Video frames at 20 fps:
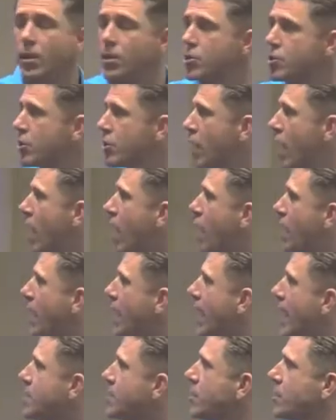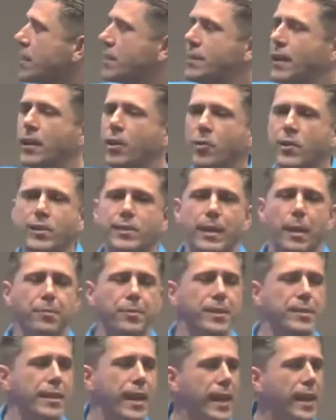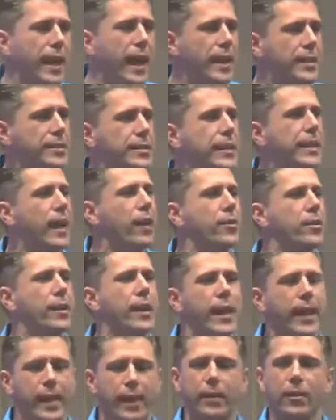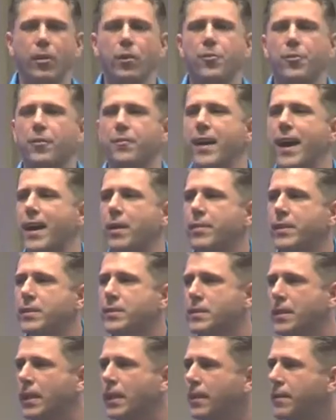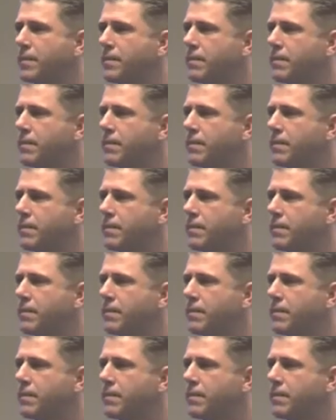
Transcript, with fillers: So the RNA is going to tell the receptors, hey guys, stick out your neck and look for vitamin C.